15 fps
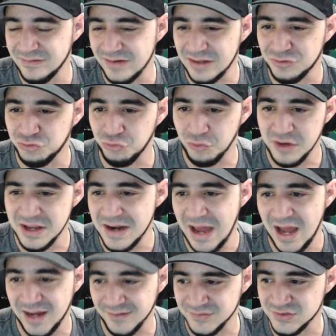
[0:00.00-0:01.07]

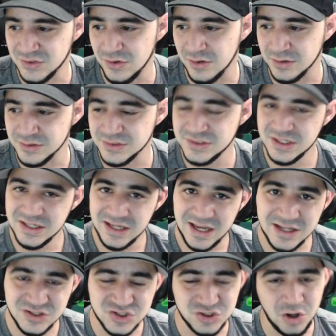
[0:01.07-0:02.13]
3.5 stars.
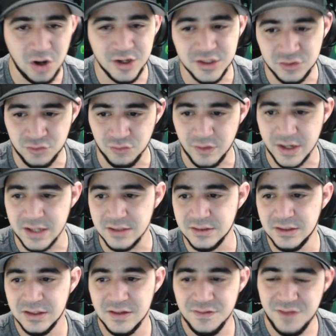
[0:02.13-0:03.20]
It started great.
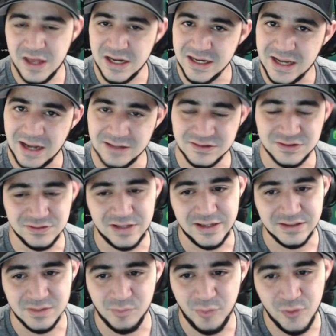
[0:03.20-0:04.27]
Then it got to like
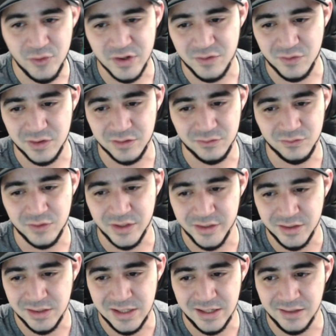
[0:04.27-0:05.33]
the point where
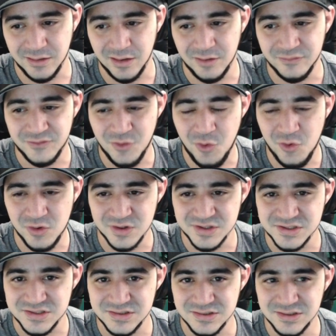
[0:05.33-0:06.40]
you're like, of
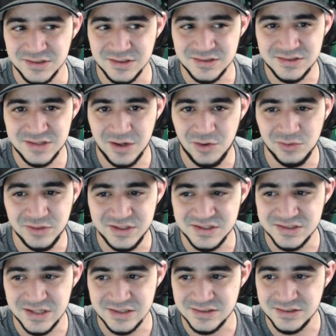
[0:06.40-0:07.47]
course, this is the only
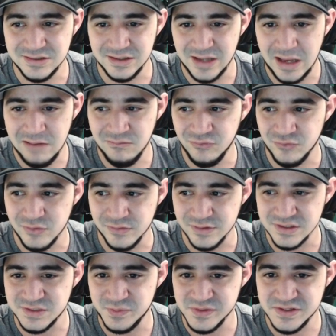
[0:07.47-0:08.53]
sets in the game for
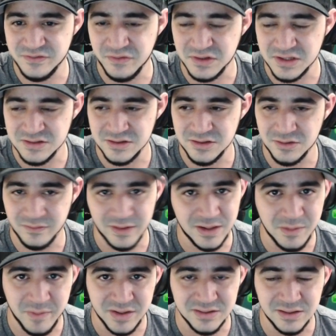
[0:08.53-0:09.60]
this specific thing that you're
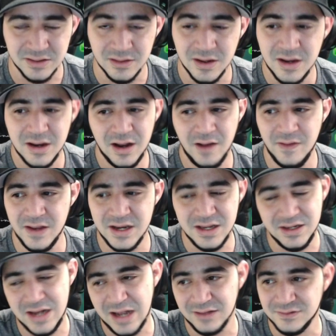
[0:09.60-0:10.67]
recommending. And then you
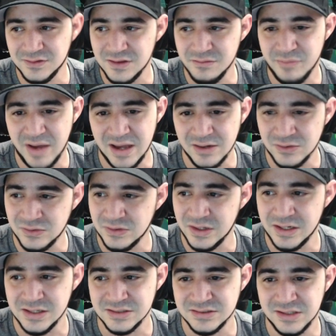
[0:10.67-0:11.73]
got to the battle
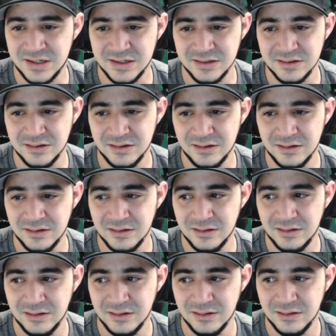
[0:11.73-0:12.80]
and it's like,
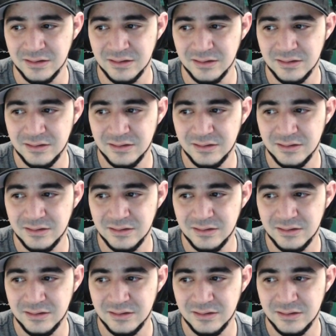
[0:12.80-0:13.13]
I